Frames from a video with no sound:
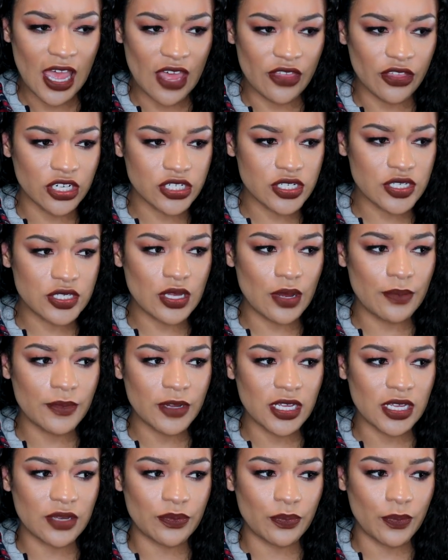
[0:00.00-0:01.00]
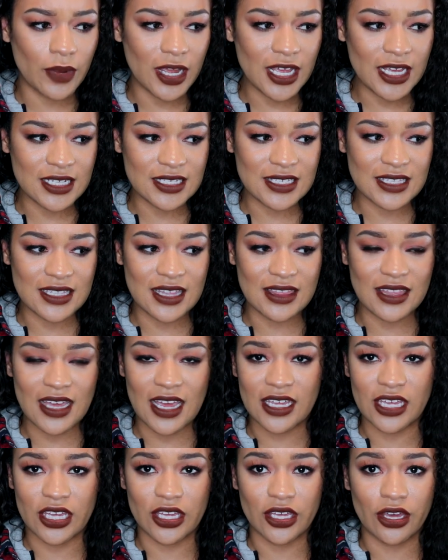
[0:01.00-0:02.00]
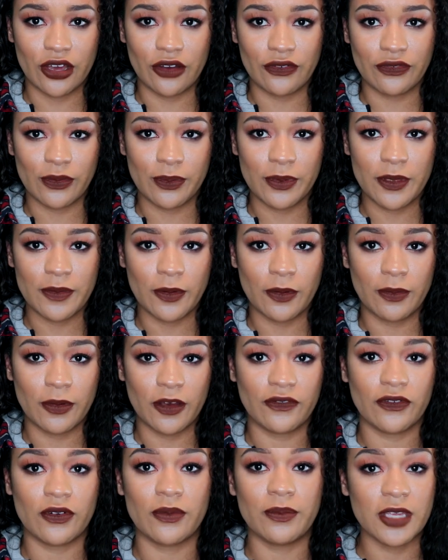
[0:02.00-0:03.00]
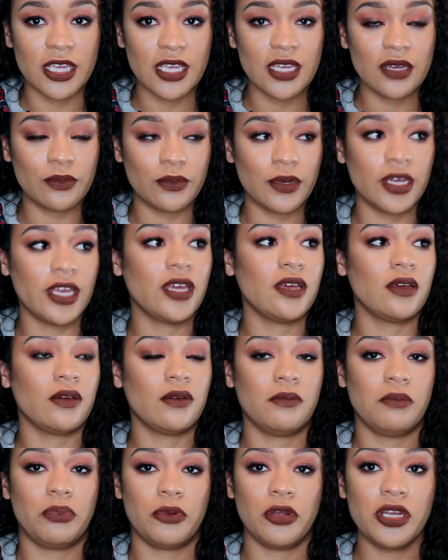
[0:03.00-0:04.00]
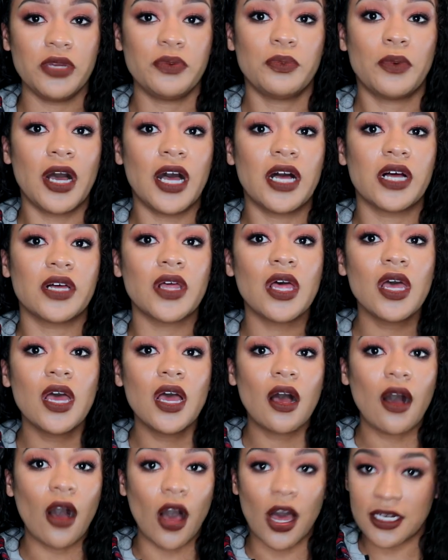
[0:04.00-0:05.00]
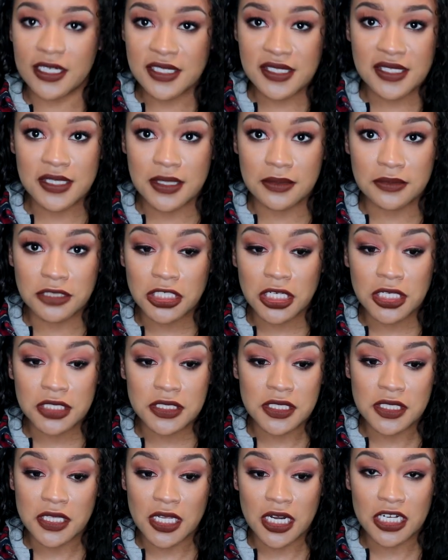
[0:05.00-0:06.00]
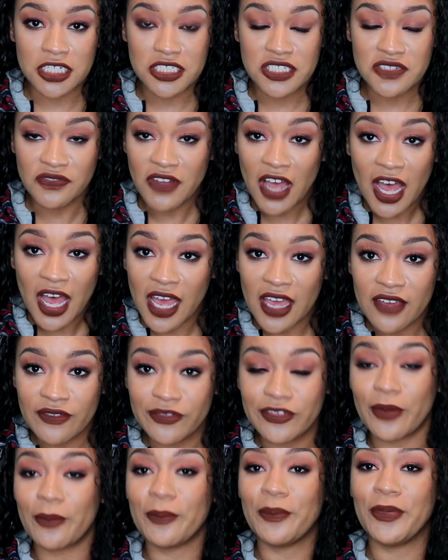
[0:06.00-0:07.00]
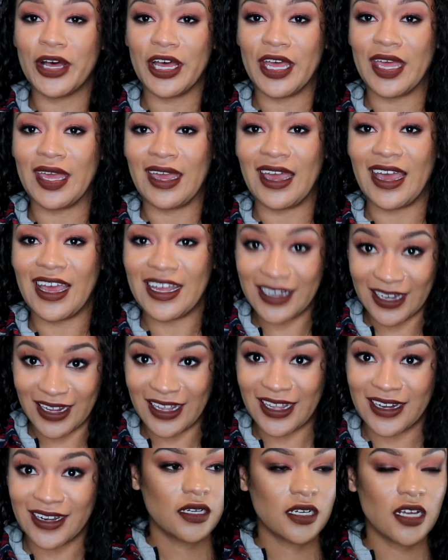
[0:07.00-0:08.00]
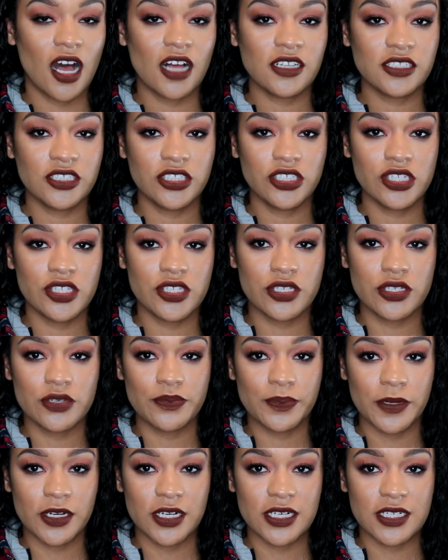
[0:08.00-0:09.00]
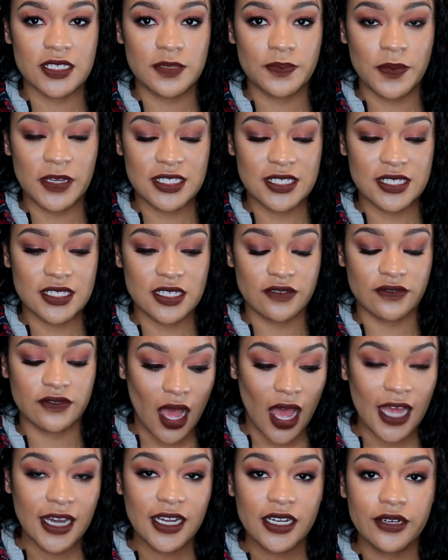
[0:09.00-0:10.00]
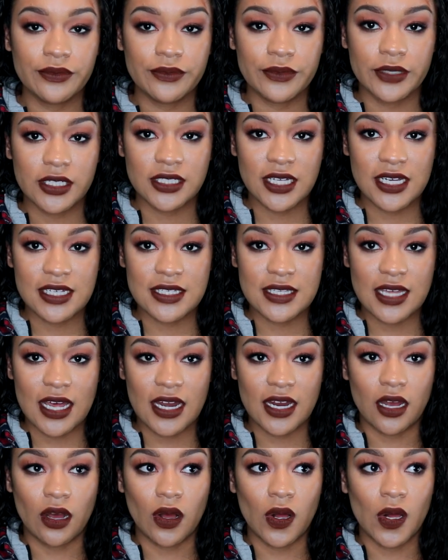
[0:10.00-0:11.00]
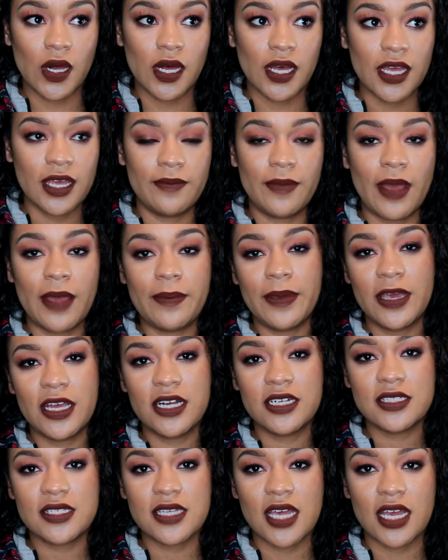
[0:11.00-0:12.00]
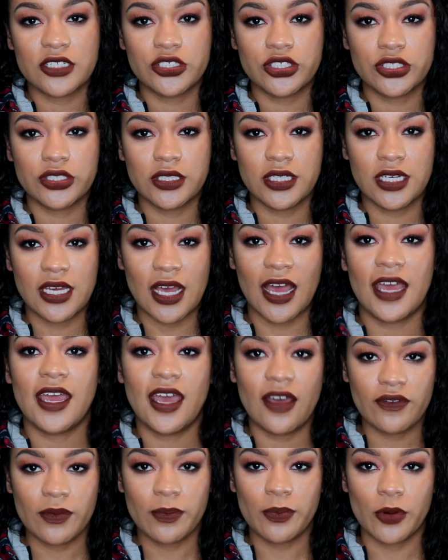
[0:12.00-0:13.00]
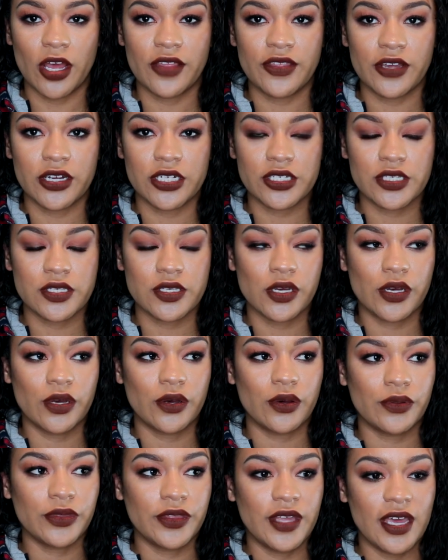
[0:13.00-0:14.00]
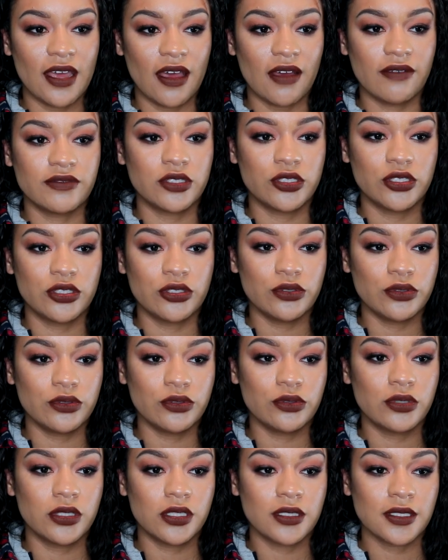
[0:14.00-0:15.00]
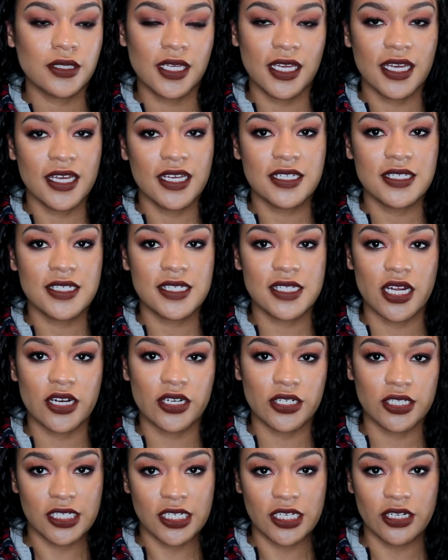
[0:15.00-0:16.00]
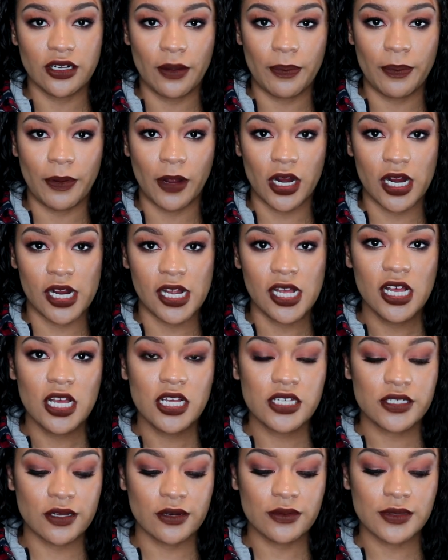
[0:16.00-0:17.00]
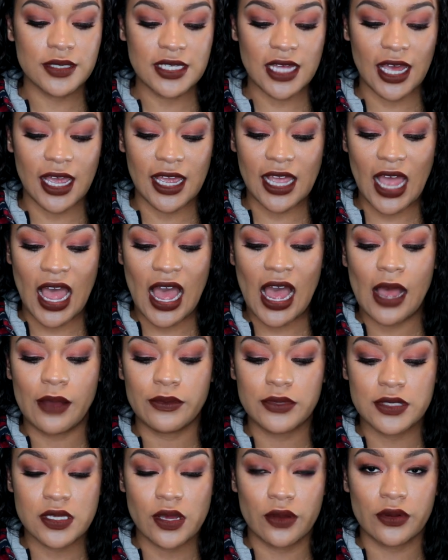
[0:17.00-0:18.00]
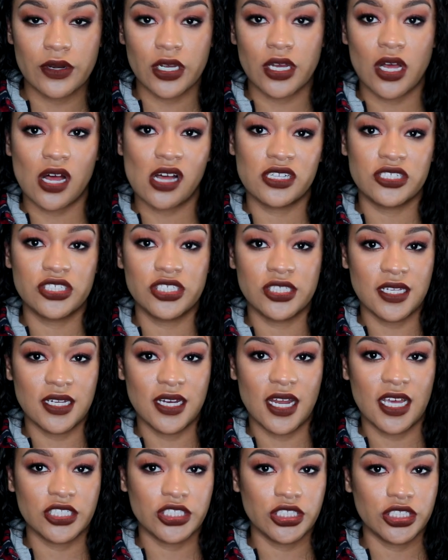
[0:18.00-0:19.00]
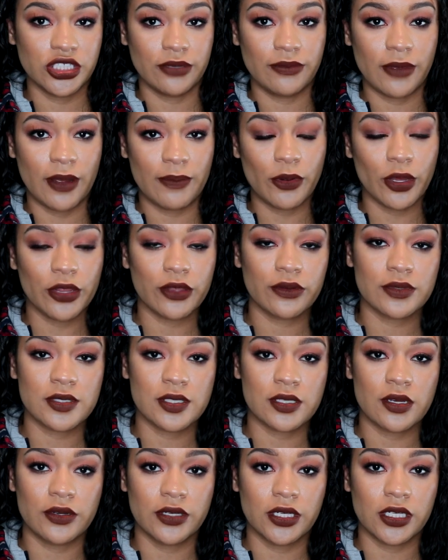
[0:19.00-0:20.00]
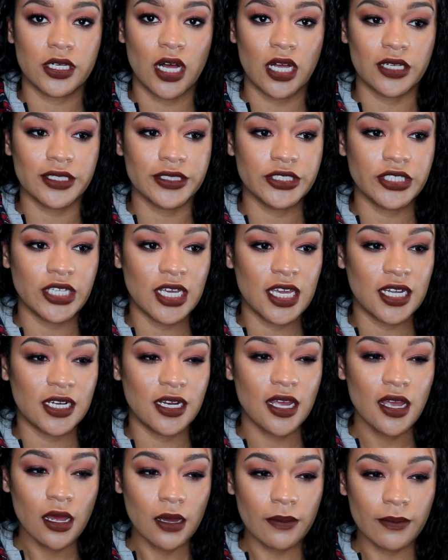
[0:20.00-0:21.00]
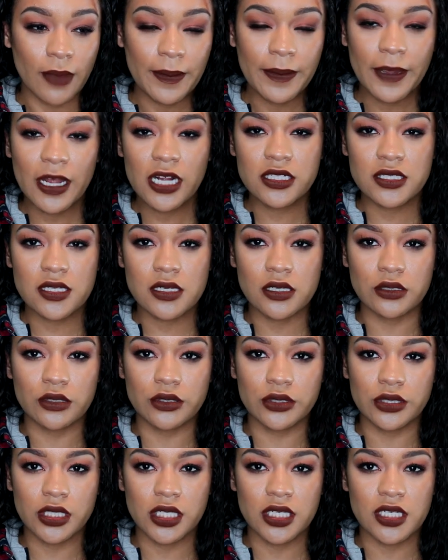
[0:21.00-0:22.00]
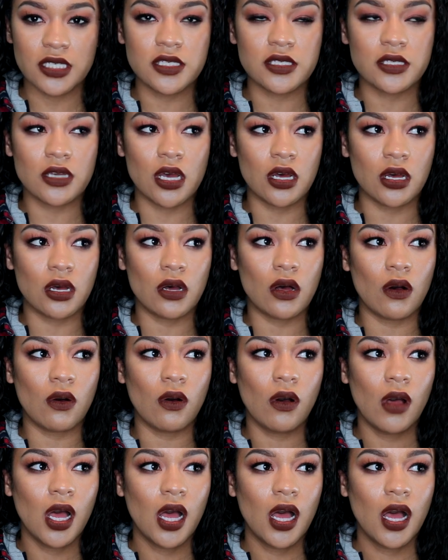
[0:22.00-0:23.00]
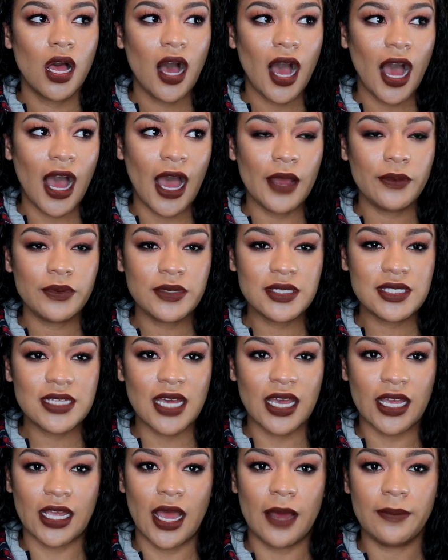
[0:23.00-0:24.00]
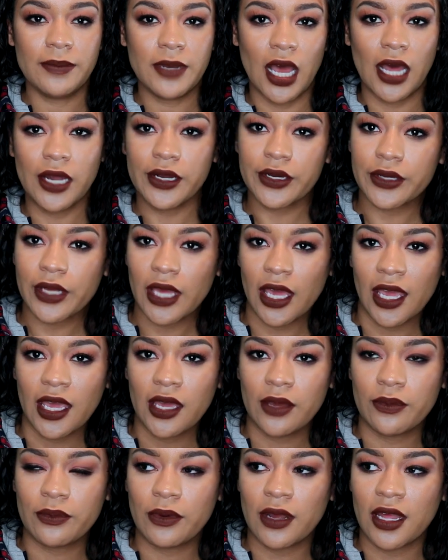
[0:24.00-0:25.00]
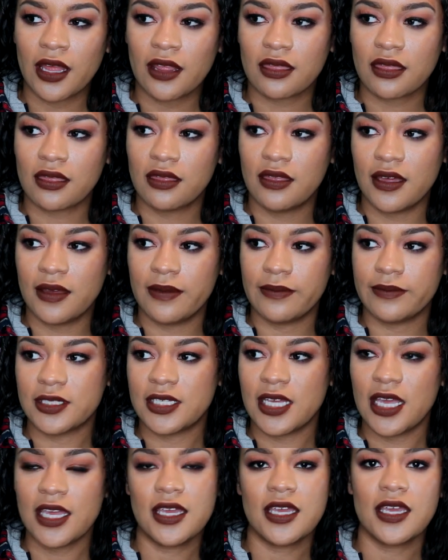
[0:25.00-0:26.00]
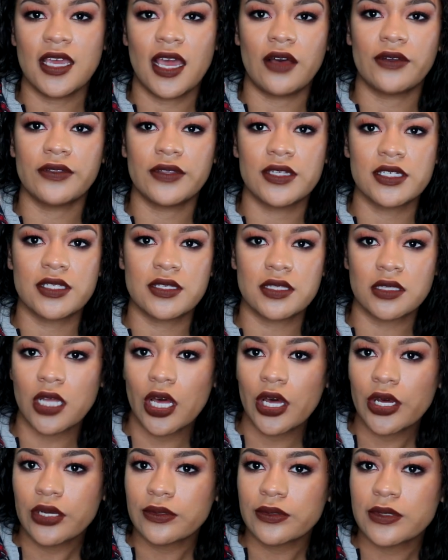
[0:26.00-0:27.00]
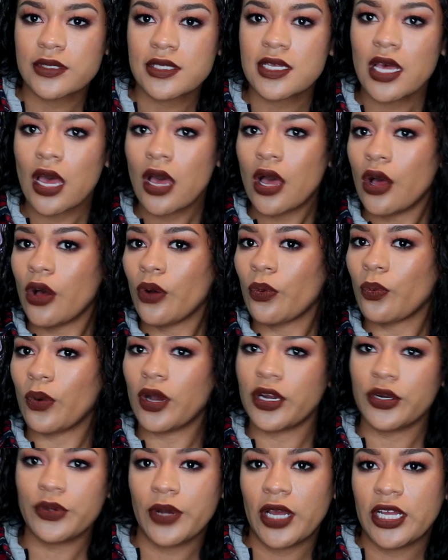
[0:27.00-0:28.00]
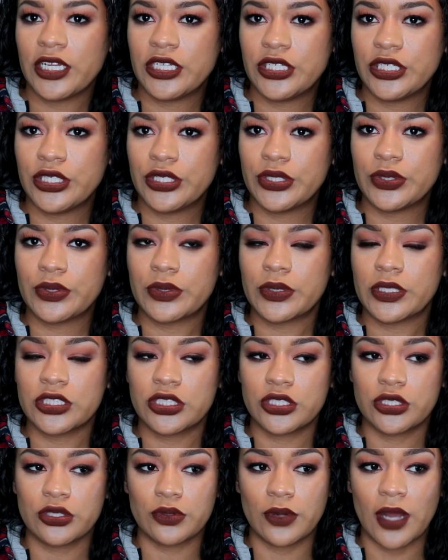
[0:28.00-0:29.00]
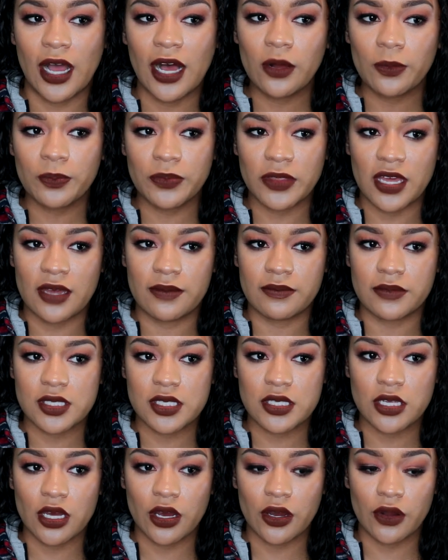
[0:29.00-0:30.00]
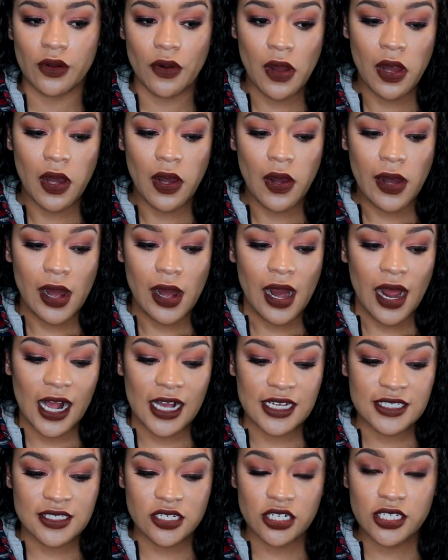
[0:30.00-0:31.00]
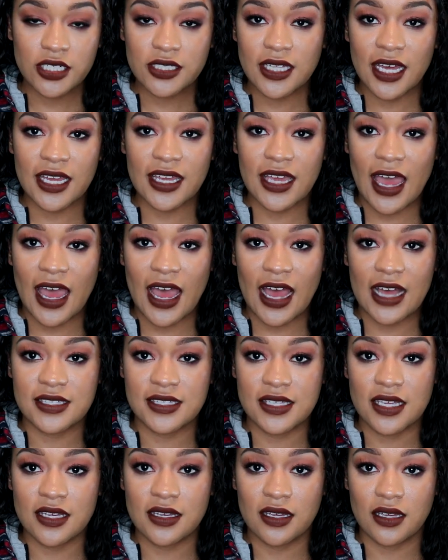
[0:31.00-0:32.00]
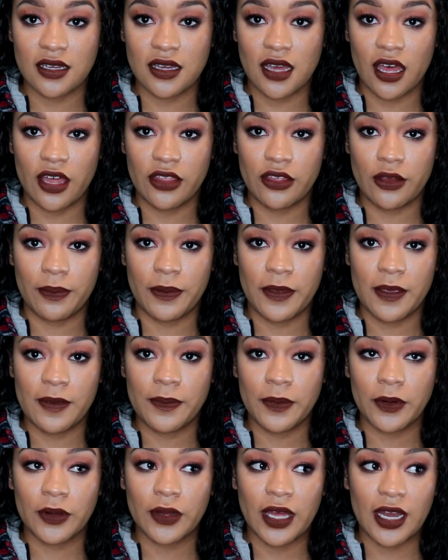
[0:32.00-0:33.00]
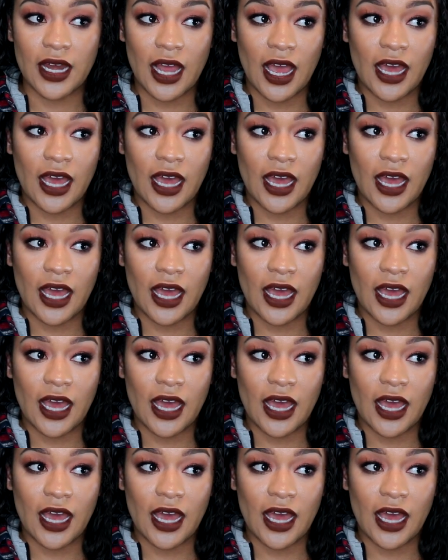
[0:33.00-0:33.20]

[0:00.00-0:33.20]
And there's so many ways that that can go for people, but for me it went pretty well. Honestly, I'm shocked that I survived, but I did. College is super expensive. I didn't realize that at all, and my parents actually, I have a brother, so they have two kids that are a year apart. So it was like I was going to college and the next year my brother was going to college. And my parents are older, so I was like, I'm not okay with them taking out these loans. What do I do to help them? So I started like asking other people and